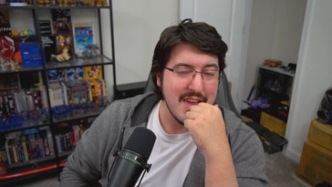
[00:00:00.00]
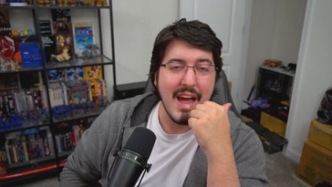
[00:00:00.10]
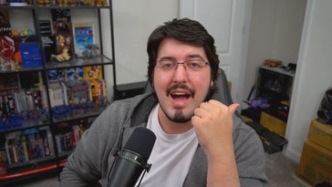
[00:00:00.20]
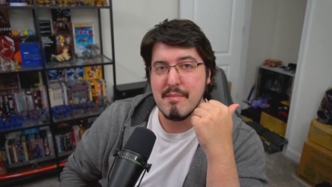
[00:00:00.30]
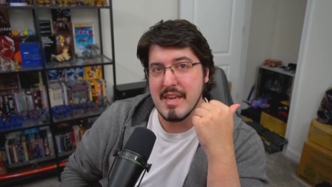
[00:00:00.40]

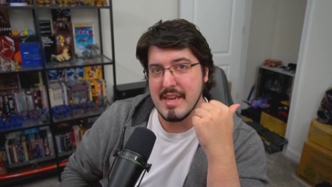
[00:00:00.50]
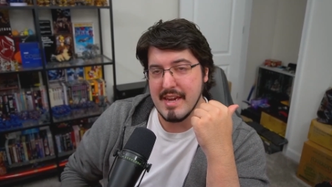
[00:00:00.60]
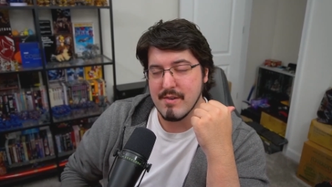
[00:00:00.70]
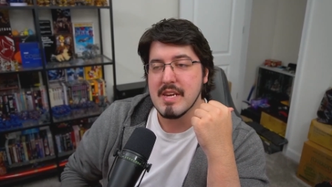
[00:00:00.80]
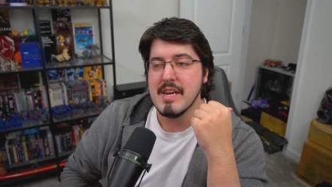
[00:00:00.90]
I'm
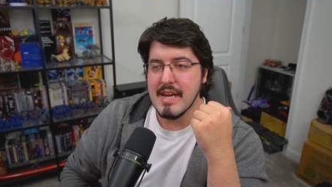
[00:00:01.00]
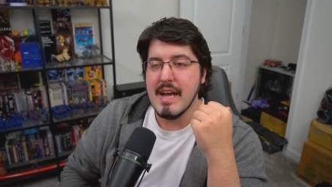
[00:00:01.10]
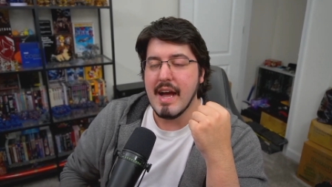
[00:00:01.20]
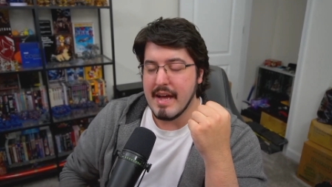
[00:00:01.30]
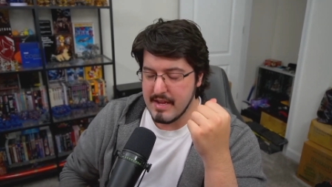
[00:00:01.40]
geeking out.
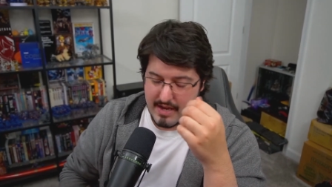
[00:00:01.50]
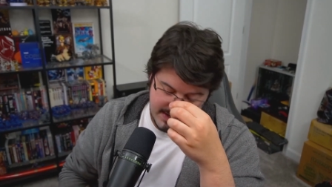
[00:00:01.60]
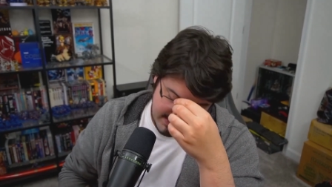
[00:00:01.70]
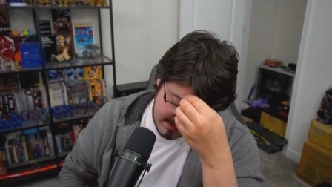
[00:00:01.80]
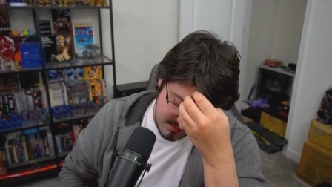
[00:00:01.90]
I, I
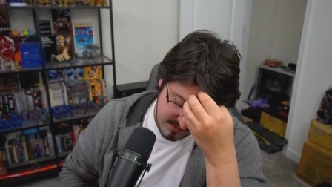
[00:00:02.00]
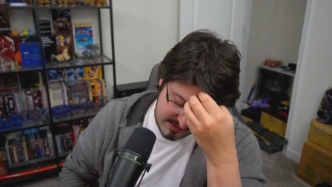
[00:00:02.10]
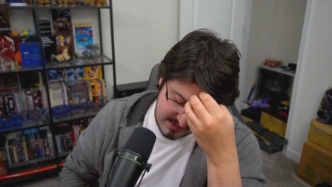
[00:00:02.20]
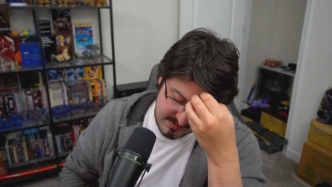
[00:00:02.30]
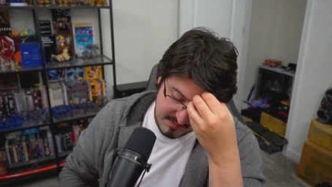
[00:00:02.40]
need a
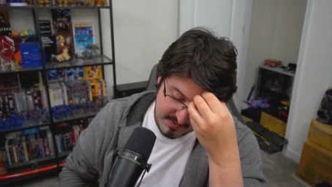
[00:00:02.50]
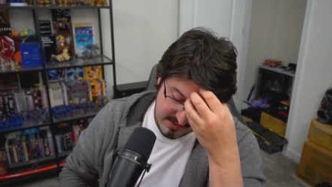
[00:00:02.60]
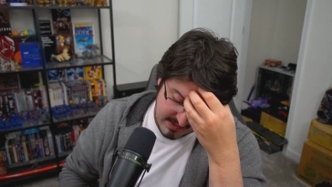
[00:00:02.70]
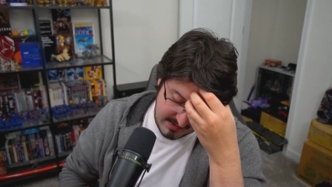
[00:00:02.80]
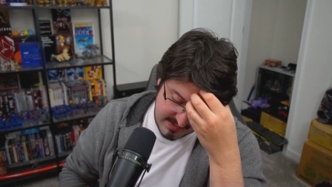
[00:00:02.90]
cooling down time
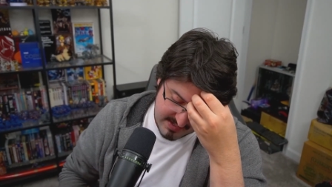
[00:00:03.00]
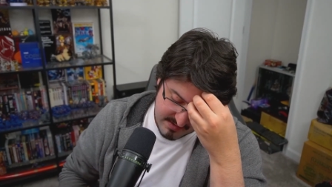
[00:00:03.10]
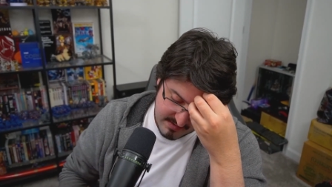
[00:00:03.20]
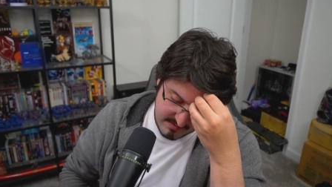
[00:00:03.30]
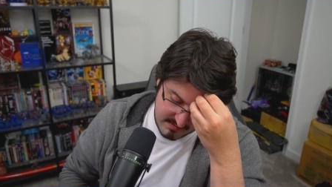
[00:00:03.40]
period, and
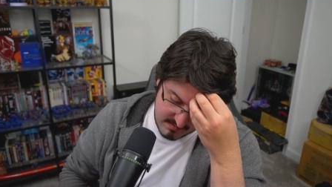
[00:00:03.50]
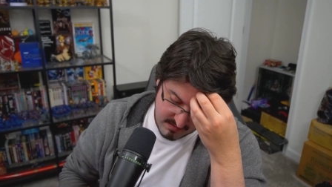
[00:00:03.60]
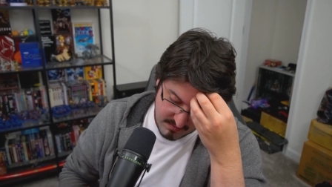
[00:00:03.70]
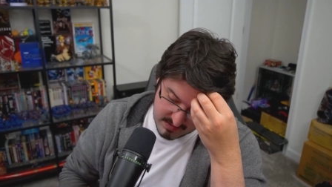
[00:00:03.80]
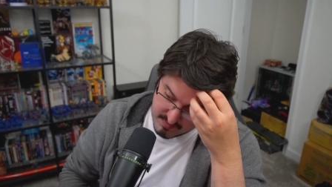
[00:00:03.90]
considering they're
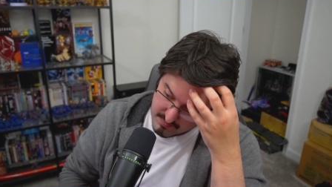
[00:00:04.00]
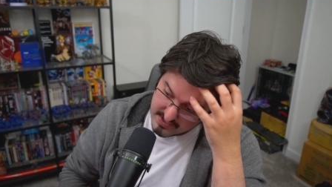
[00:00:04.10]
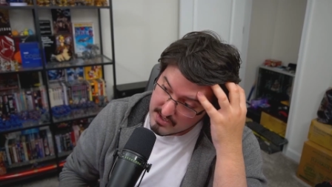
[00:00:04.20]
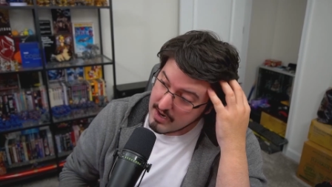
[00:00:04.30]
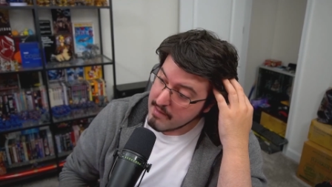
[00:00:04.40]
already probably
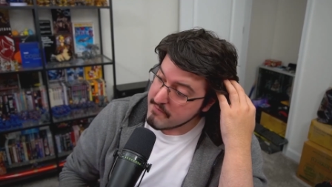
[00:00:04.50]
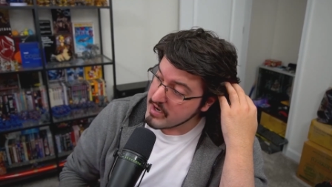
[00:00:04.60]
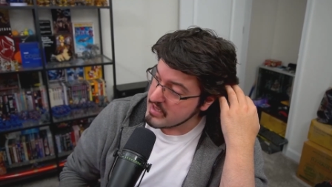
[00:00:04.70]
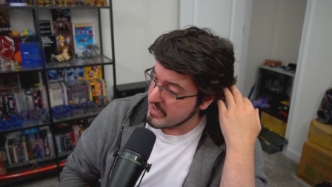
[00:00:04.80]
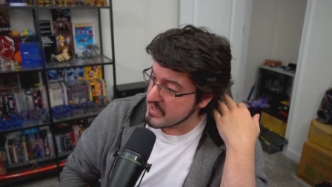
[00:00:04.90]
here, I'm
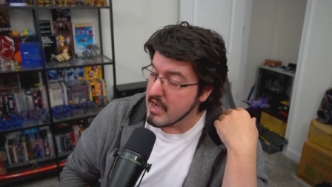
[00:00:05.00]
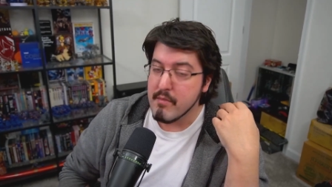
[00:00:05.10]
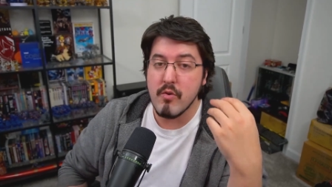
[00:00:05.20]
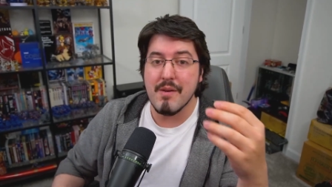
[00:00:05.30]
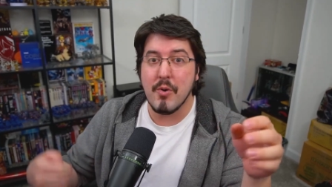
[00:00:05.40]
very late.
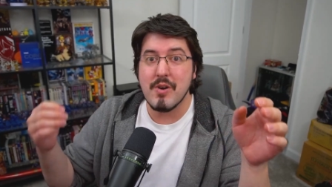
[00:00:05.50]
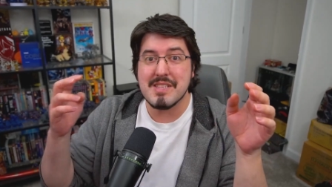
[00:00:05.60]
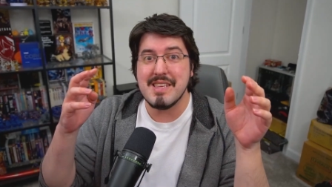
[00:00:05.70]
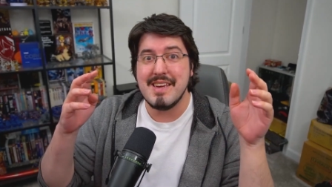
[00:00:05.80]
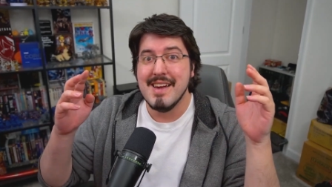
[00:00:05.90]
But more
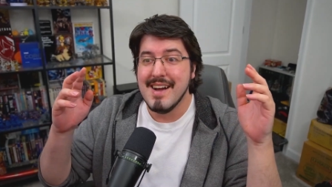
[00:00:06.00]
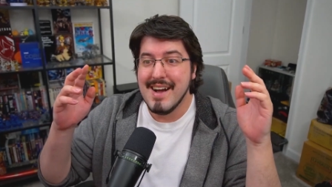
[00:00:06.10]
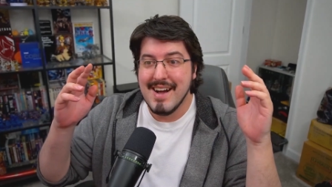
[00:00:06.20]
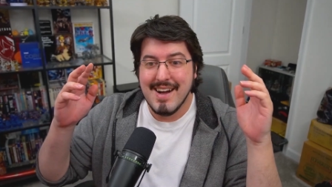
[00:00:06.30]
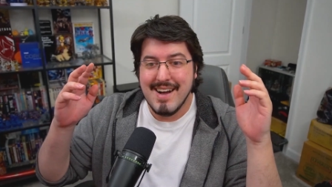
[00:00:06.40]
importantly,
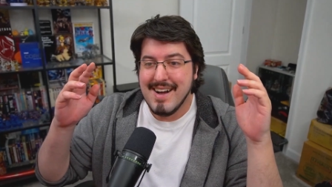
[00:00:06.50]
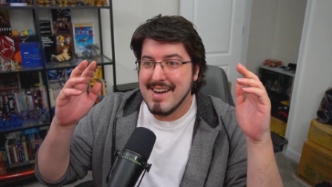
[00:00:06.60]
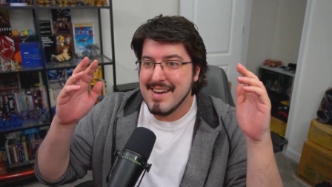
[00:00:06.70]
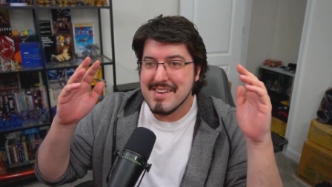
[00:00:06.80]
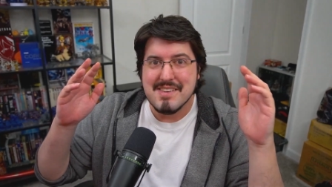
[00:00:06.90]

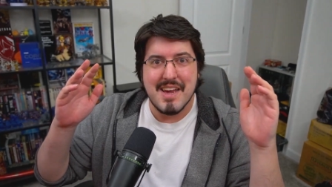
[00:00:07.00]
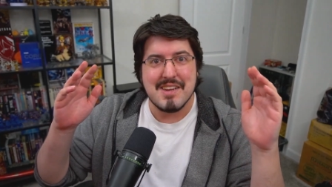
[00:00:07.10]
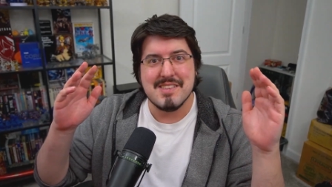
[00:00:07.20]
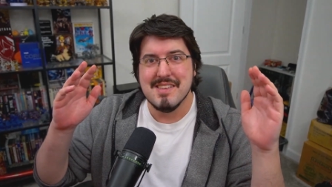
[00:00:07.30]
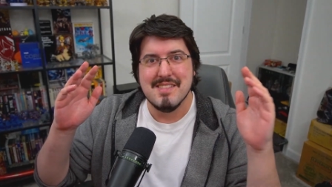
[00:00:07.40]

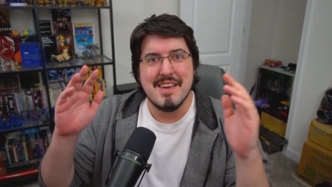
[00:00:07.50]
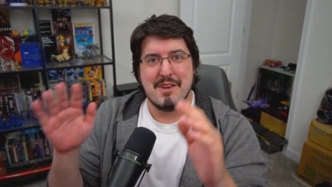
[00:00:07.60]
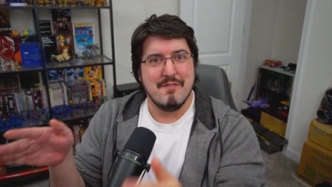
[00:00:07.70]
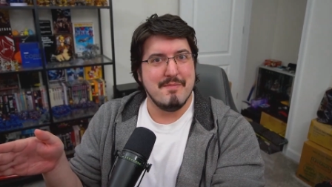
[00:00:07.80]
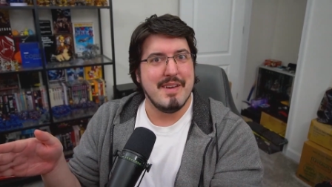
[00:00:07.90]
Tex,
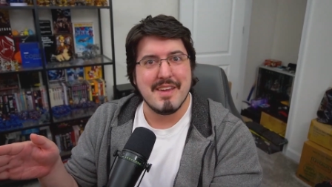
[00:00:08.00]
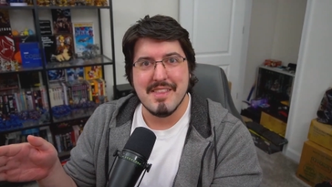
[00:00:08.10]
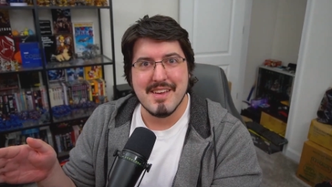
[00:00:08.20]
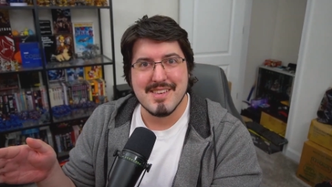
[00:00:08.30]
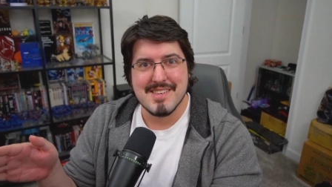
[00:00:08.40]
thank you for
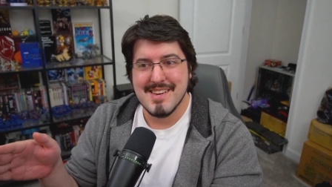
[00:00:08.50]
making this.